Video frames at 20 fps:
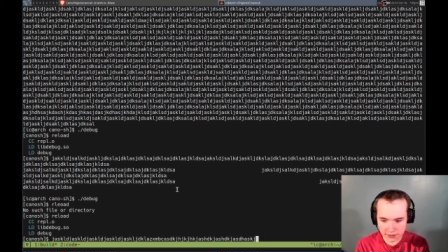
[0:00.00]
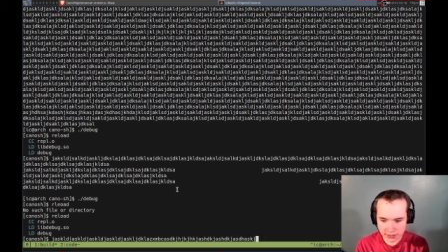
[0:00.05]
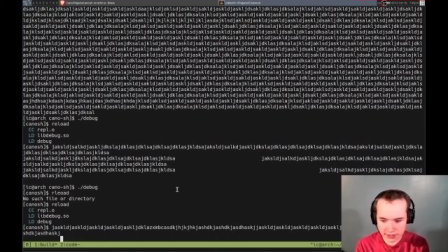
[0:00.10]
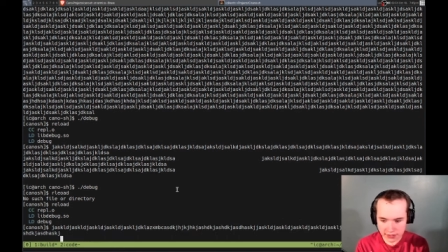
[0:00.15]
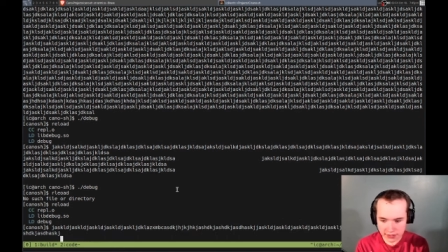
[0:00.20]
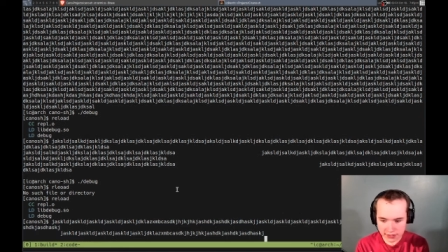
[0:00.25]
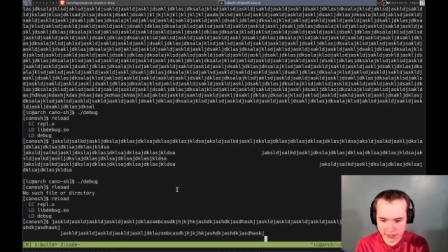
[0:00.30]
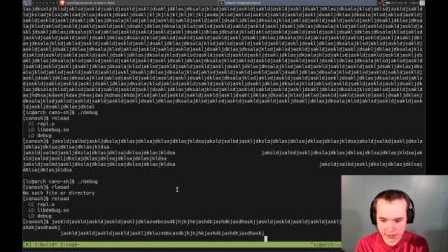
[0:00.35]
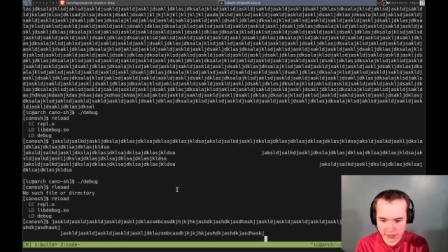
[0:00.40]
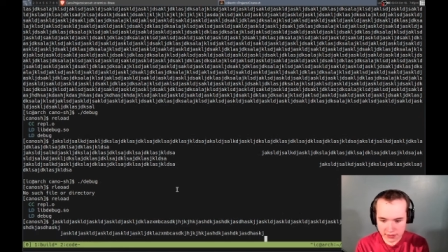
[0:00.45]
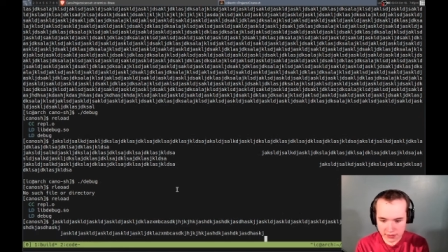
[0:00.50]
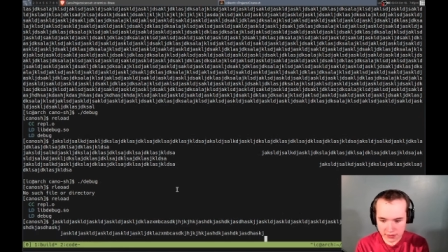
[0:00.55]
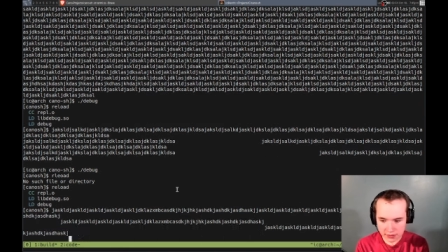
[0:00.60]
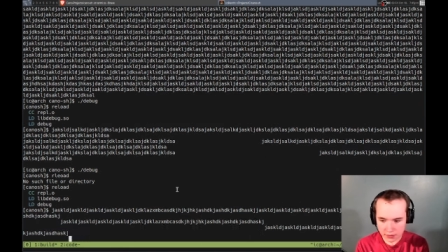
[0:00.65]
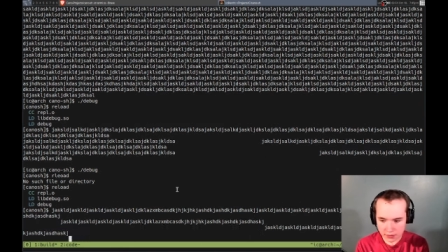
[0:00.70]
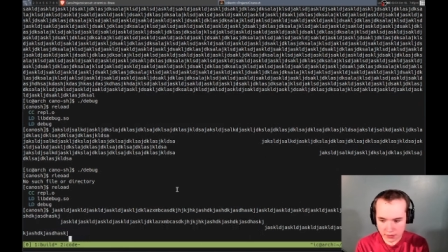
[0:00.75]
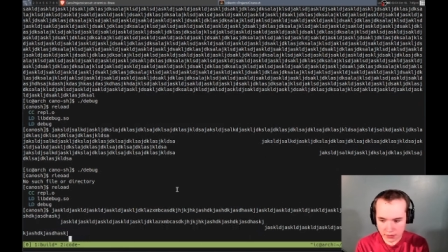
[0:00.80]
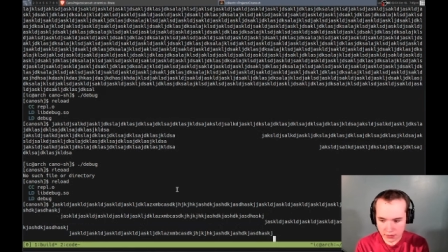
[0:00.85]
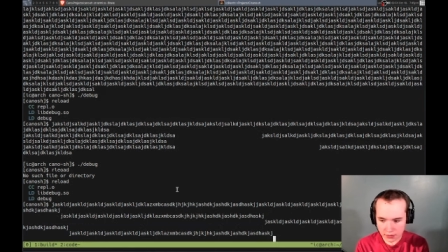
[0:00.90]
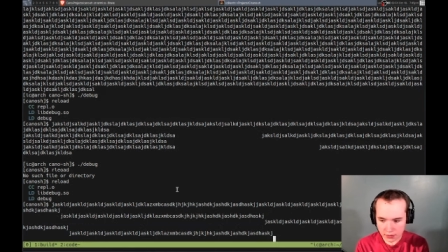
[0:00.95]
this.
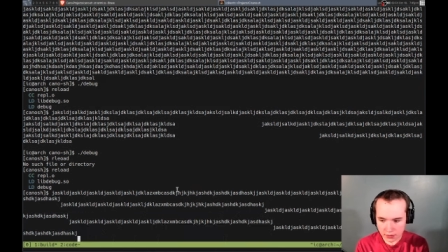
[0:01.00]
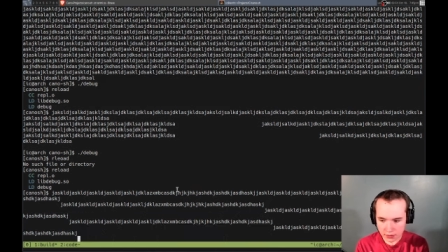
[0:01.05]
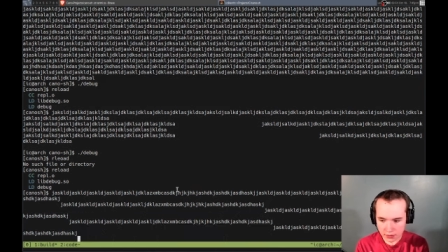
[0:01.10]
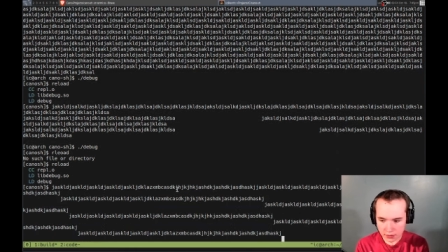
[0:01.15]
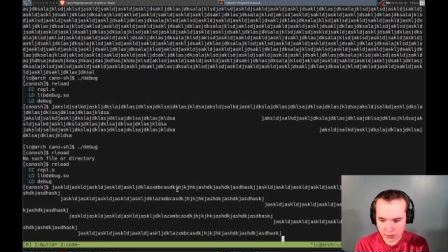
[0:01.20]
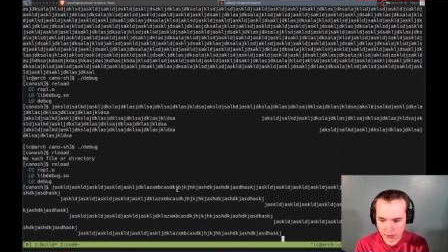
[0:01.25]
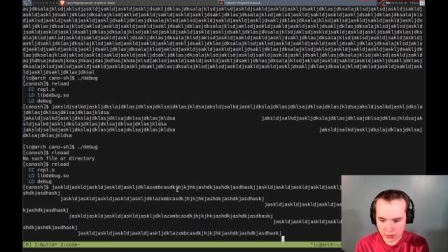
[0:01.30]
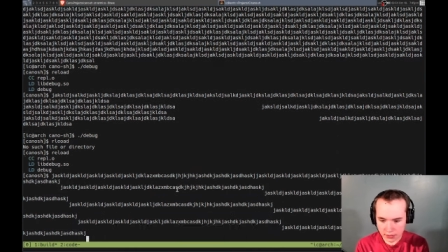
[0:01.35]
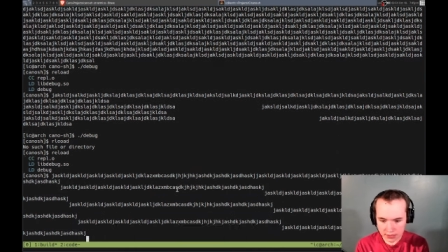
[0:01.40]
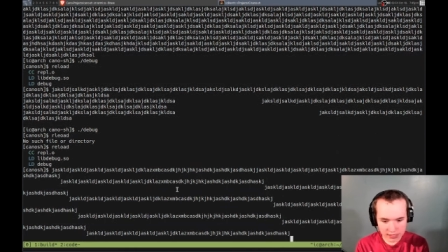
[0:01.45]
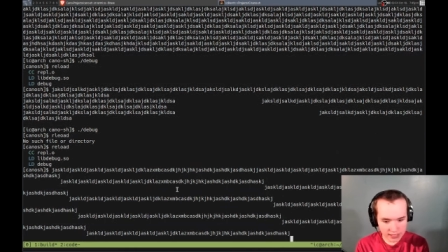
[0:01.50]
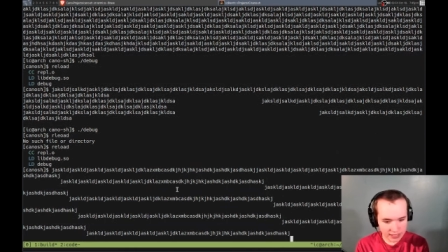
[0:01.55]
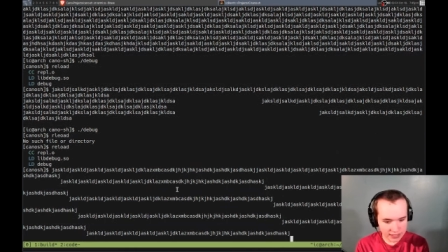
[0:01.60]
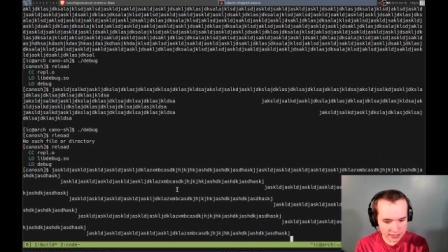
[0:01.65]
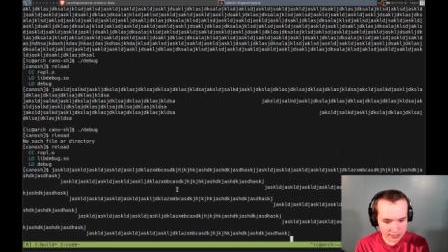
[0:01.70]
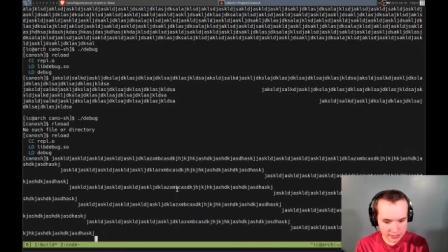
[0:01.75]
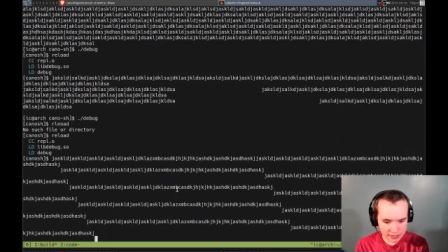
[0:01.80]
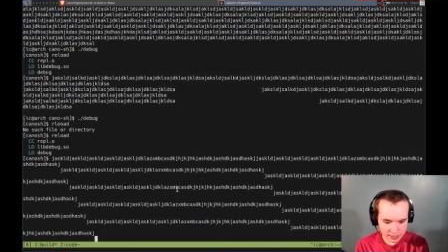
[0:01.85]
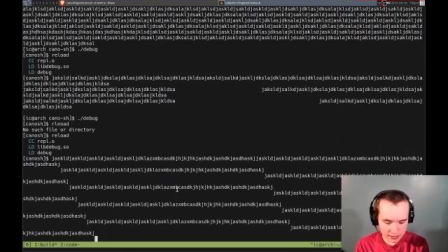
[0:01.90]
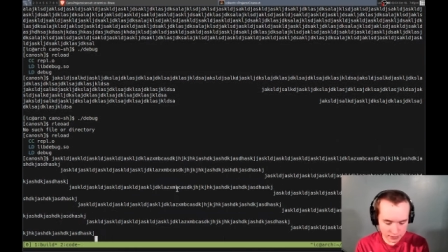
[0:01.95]
And that is
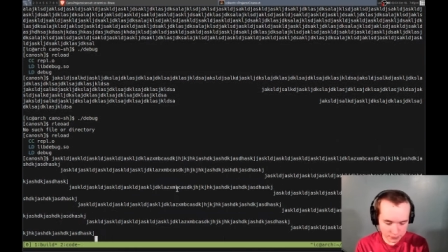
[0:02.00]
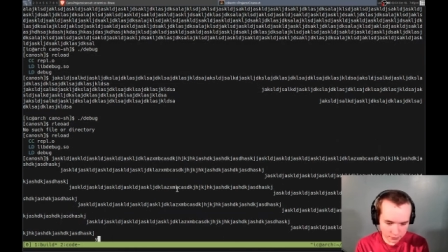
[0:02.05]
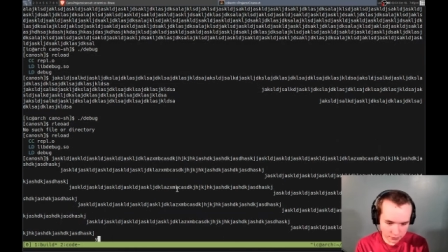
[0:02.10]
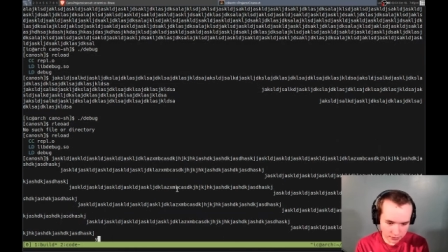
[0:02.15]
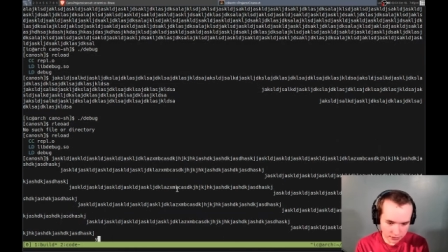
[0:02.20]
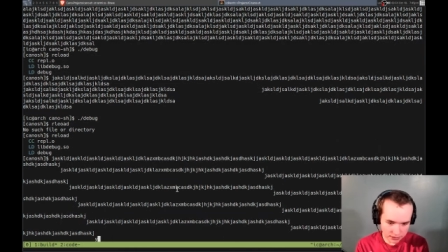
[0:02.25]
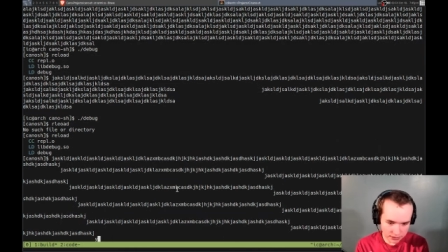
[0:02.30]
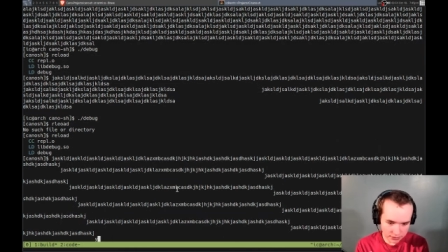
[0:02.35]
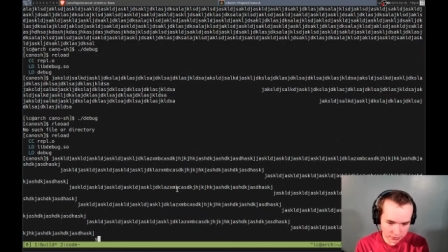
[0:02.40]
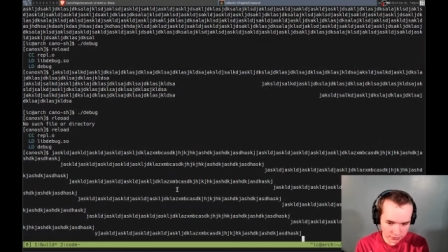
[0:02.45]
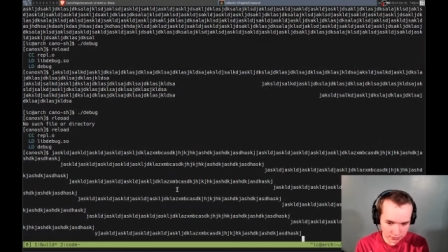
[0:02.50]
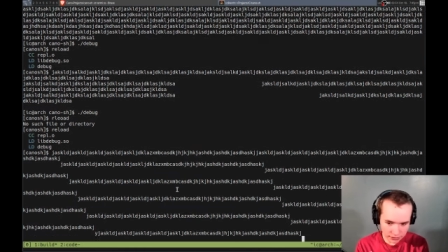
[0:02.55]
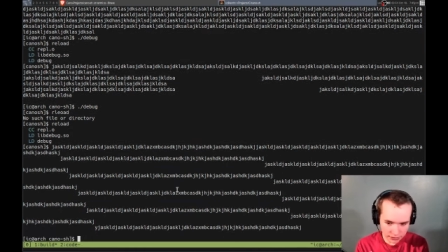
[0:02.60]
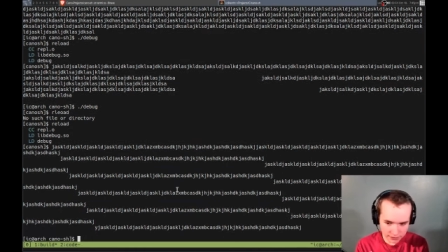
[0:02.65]
not right. Okay.